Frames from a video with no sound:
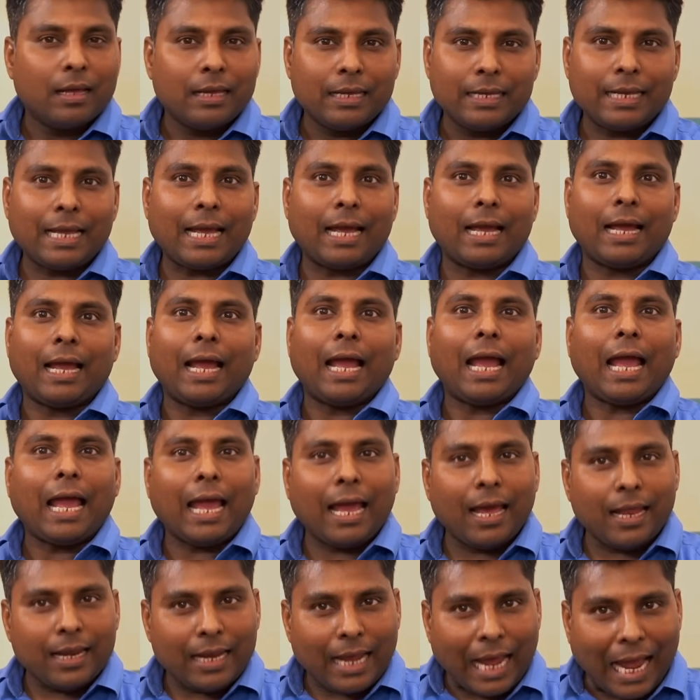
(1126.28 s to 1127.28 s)
Yeah.
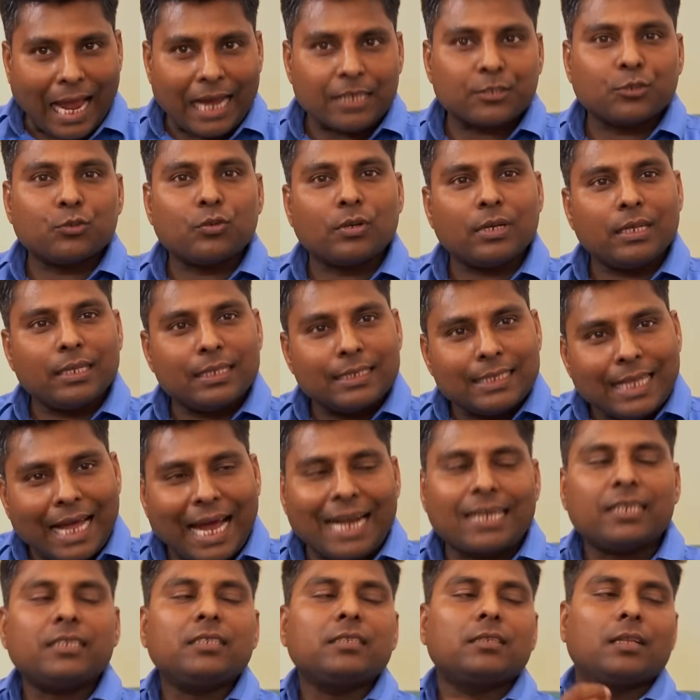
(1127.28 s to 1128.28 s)
And actually,
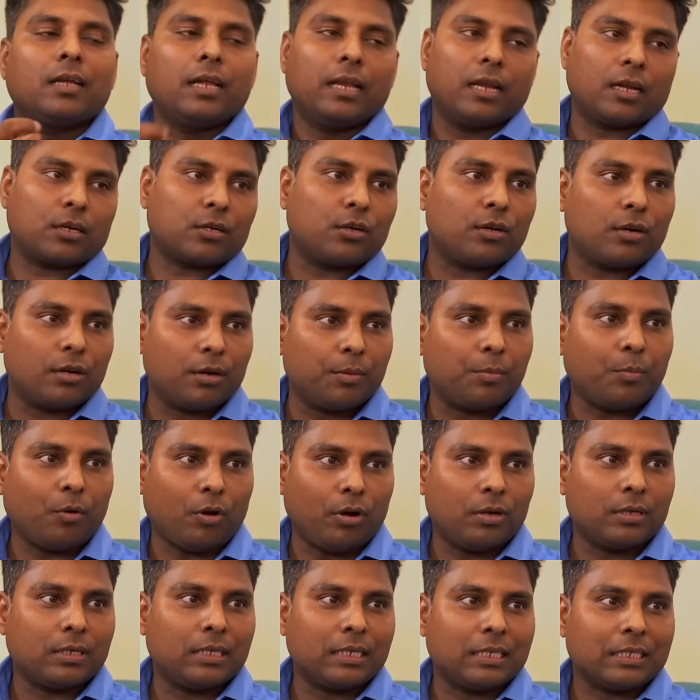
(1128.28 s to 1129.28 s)
that is the electoral
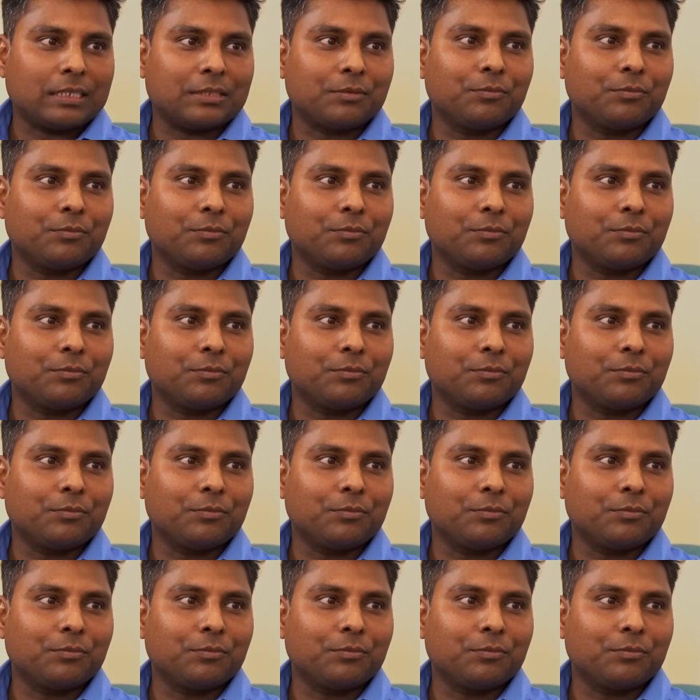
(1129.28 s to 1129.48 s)
politics,